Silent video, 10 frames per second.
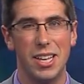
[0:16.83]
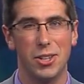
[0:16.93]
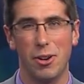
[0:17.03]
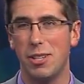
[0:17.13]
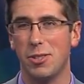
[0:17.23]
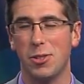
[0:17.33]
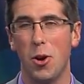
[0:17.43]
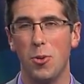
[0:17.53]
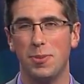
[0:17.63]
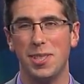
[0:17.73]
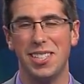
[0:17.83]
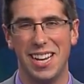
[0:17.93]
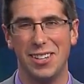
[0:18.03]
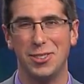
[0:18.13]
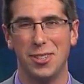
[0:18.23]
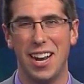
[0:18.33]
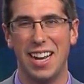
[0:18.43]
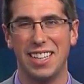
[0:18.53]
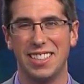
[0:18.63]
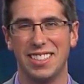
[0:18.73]
the Racers hope to stay on
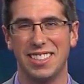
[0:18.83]
track.